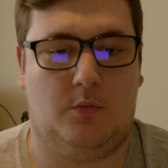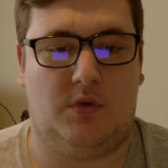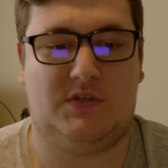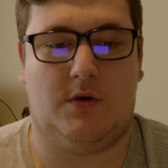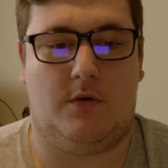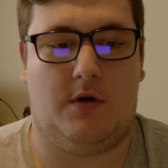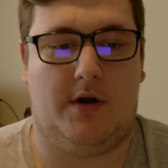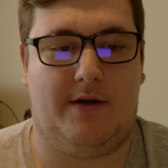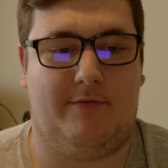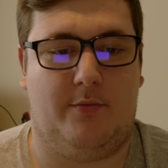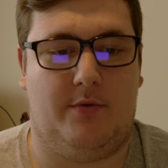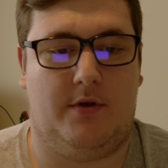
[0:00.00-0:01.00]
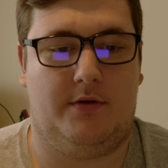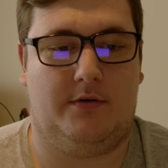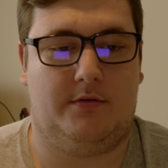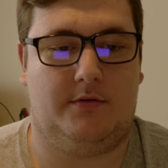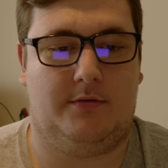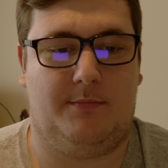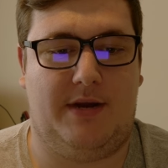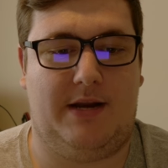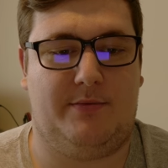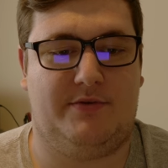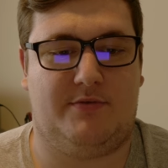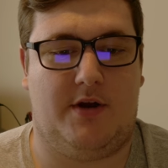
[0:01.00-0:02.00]
What's going on, everyone? My
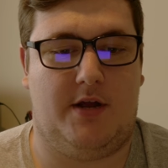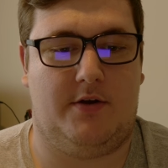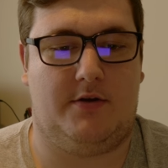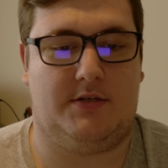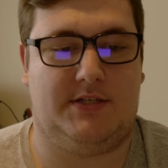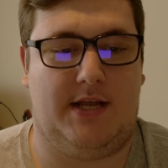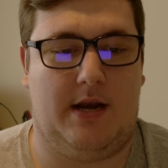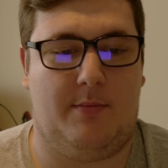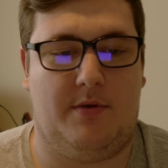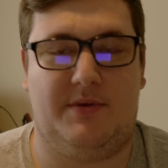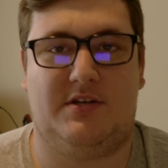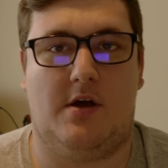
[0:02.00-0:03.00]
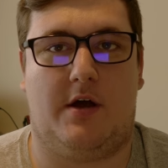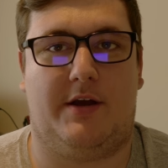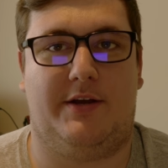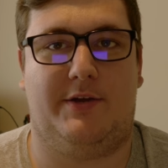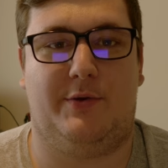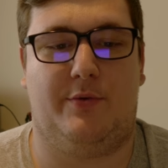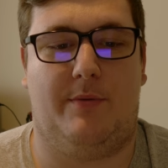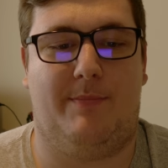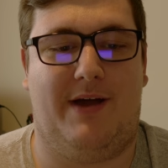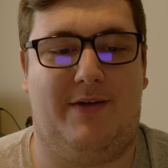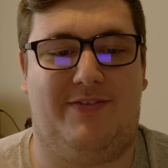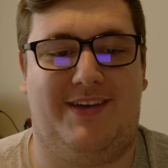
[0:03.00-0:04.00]
name is Ryan Hurst, and I'm going to be talking to you
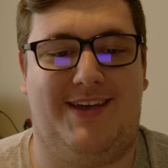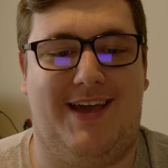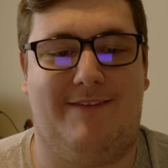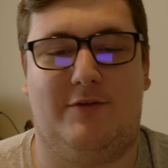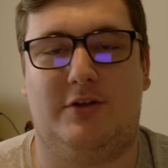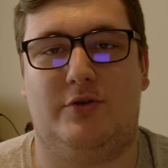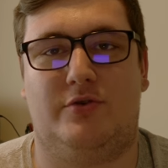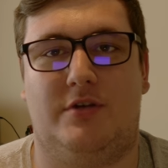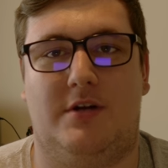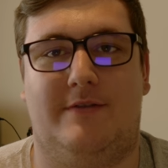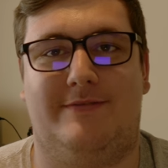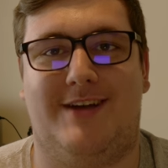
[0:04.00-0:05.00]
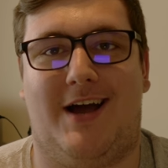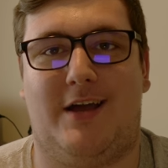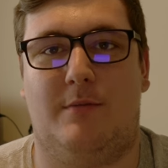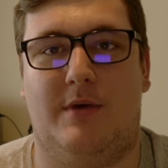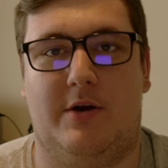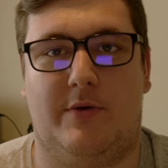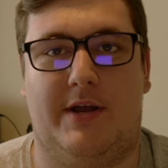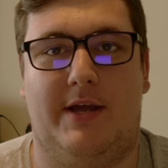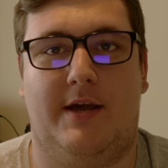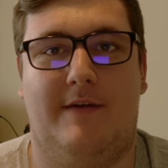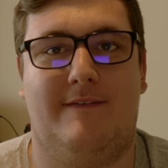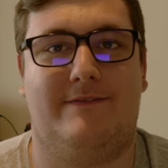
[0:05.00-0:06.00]
about the evolution of documentary
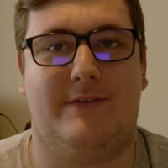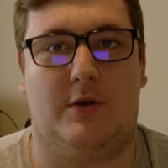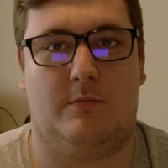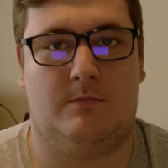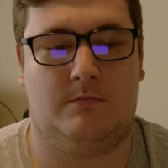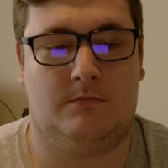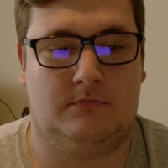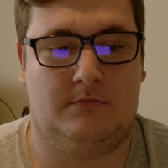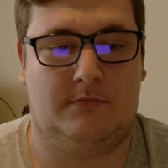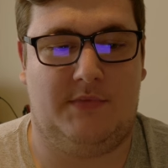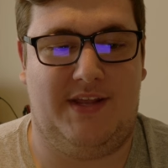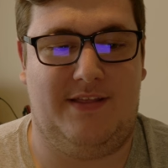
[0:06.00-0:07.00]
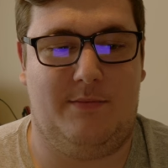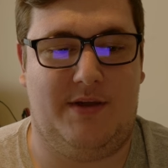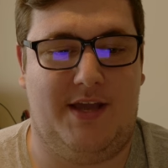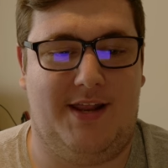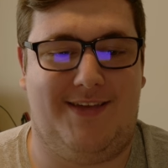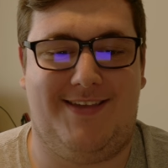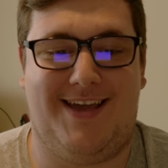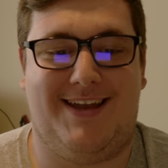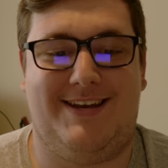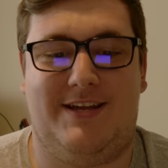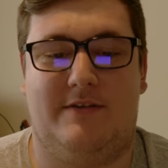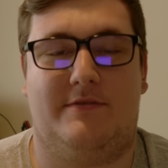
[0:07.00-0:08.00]
film. In the beginning, the
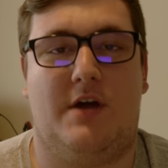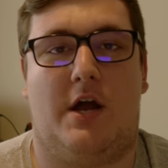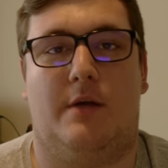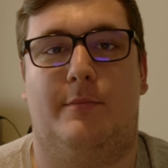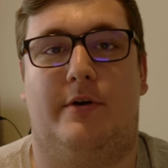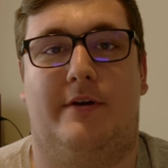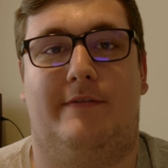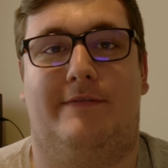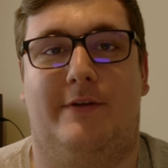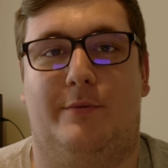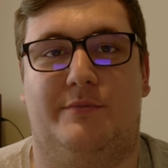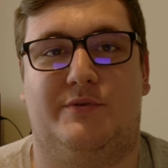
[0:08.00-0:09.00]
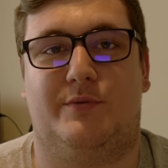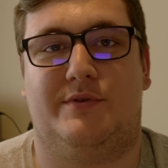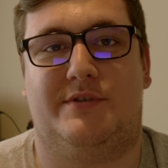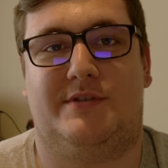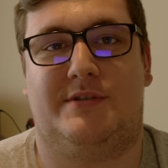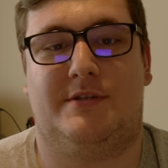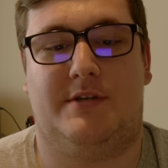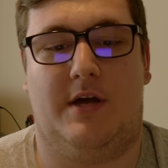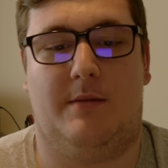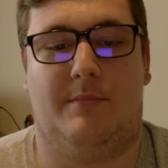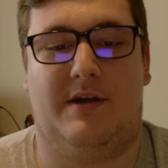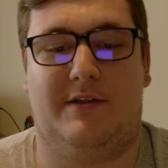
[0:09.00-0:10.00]
idea of documentary films was
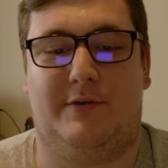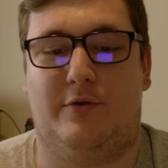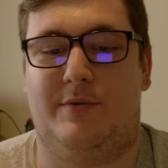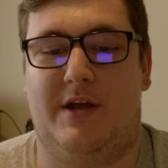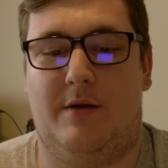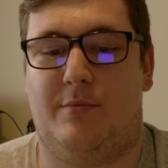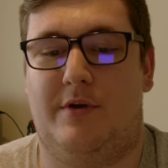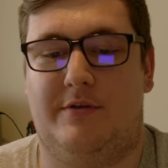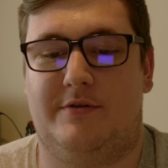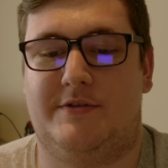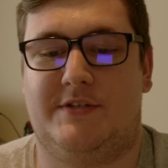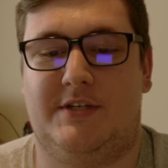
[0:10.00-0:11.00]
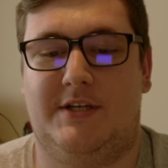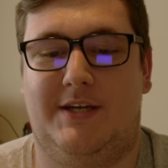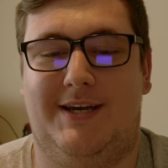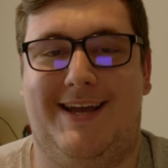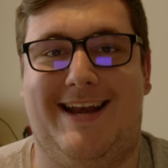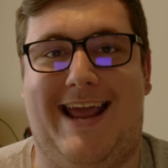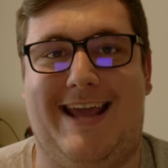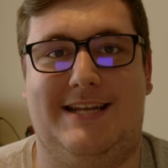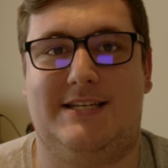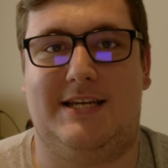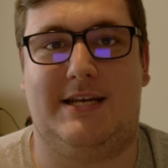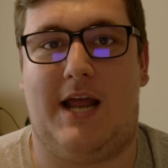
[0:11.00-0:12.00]
done by the Lumiere brothers in
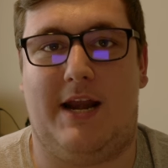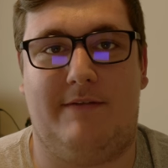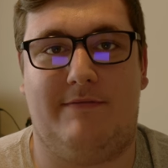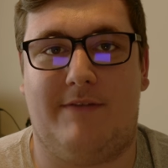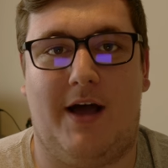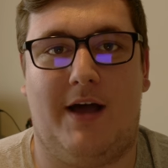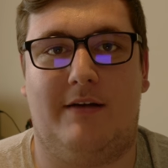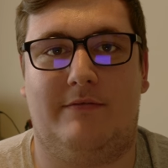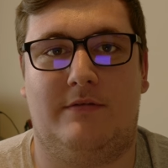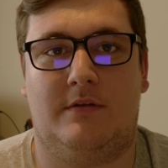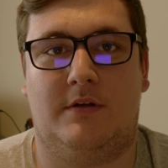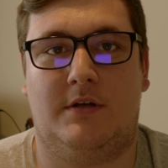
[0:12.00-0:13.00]
1895.